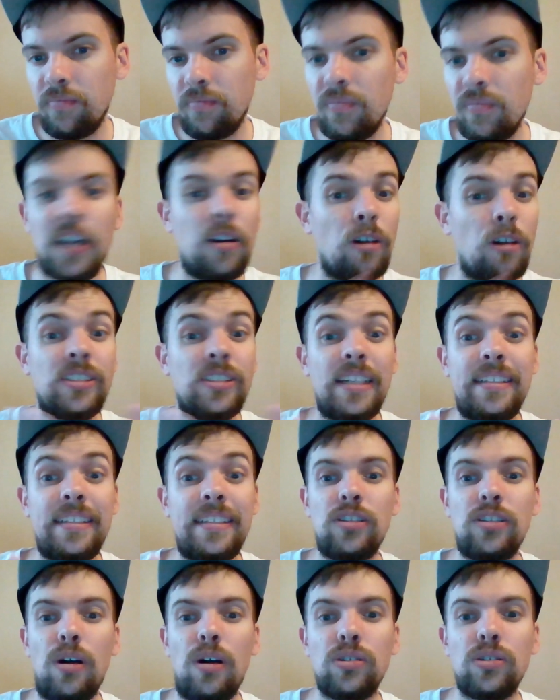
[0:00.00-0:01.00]
Cards like
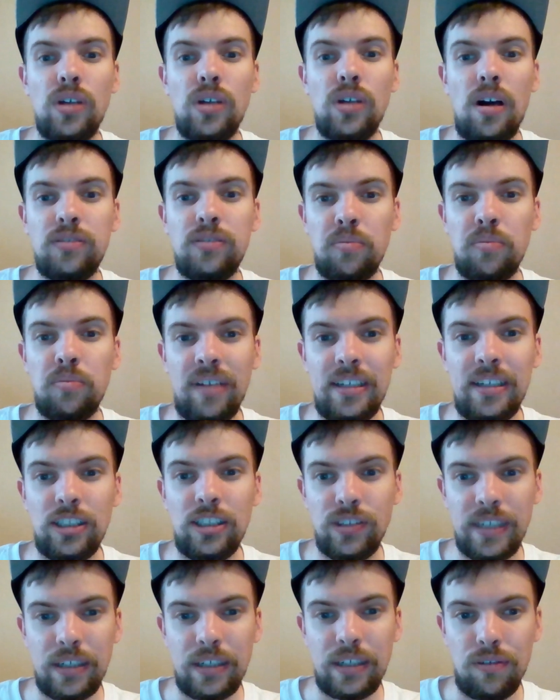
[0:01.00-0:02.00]
this also often provide a
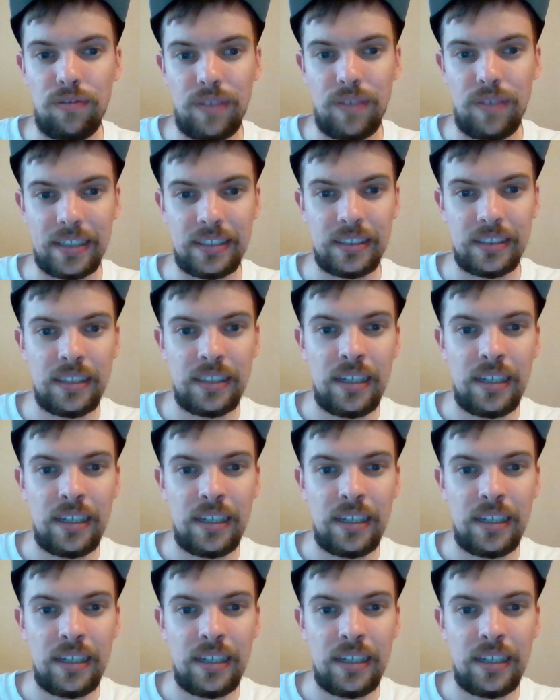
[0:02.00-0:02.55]
trigger effect.